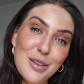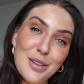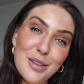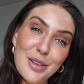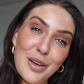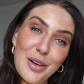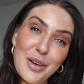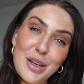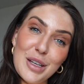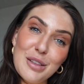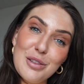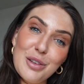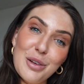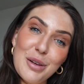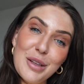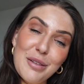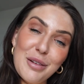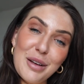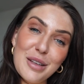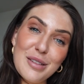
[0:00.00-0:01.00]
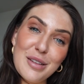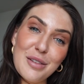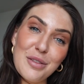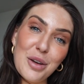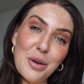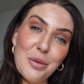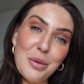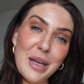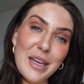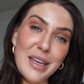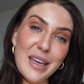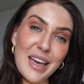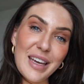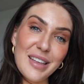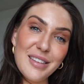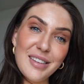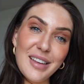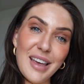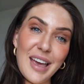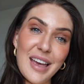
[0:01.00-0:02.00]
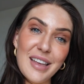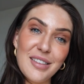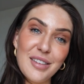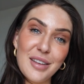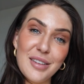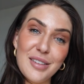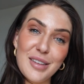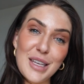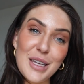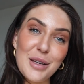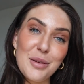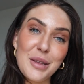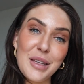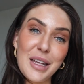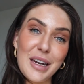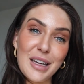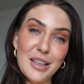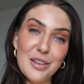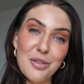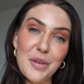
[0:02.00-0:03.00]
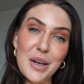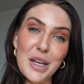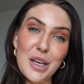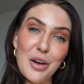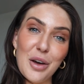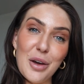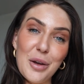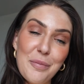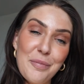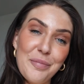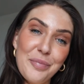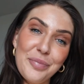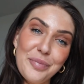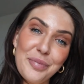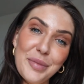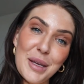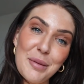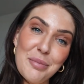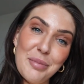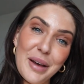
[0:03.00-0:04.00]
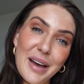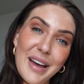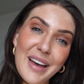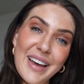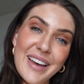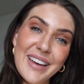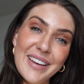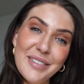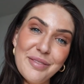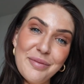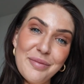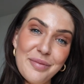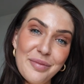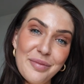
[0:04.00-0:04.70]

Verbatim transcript: So enjoy the rest of your weekend, and I'll see you in the next video. Bye.